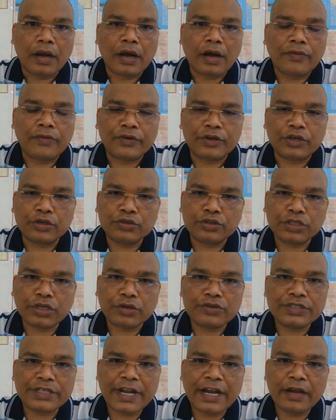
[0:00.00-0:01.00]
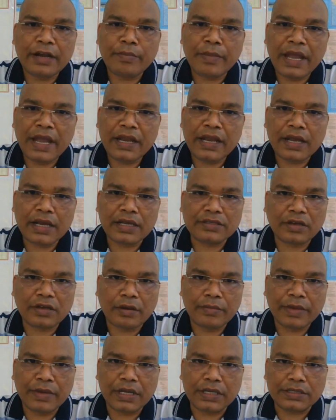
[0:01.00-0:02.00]
of 2000 main
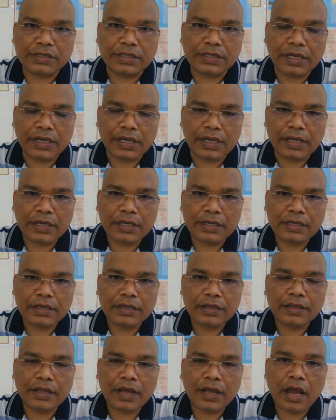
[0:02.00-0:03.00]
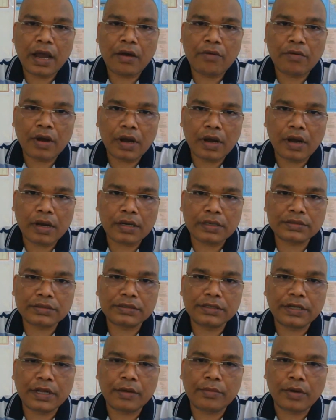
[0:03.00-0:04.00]
examination, they have
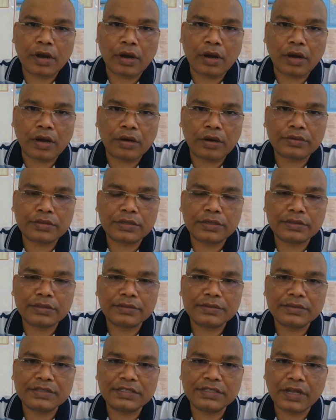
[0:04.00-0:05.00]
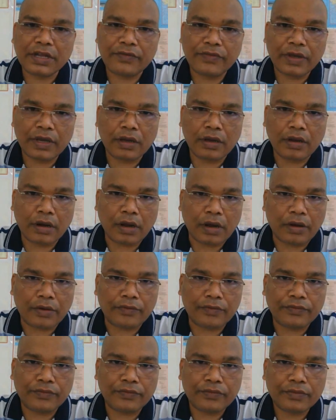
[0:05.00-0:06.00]
asked about Steffi
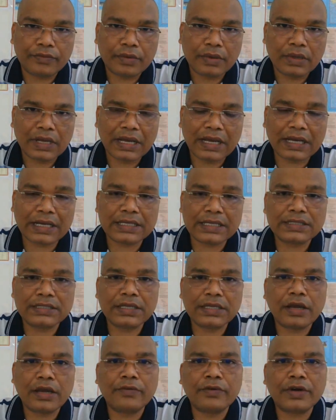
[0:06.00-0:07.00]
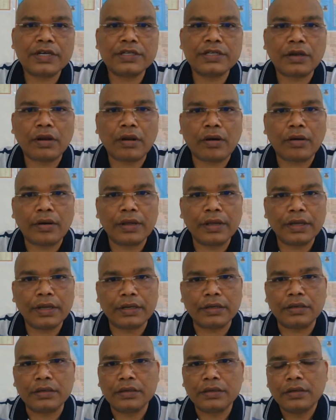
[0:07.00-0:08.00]
Graf, Chris Evert
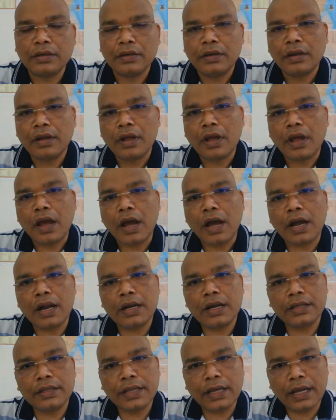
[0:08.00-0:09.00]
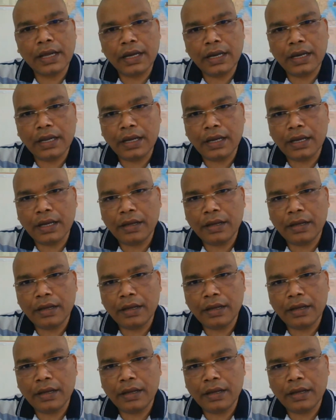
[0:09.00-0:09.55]
Lloyd, and then